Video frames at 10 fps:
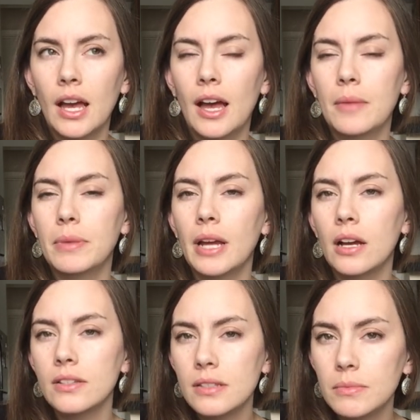Um, but I
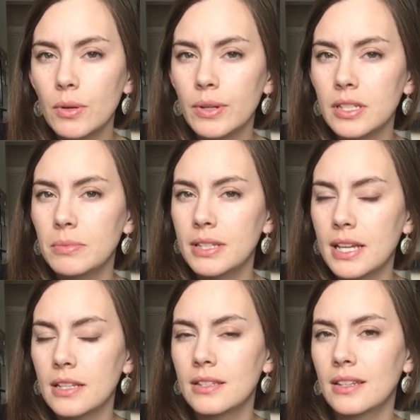also am going to be
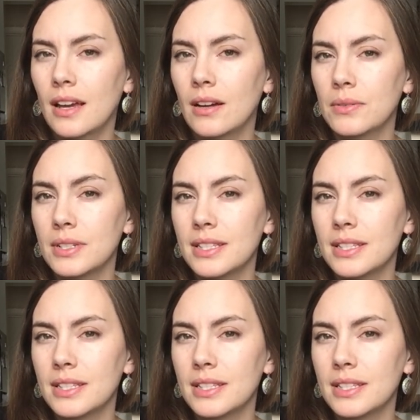testing out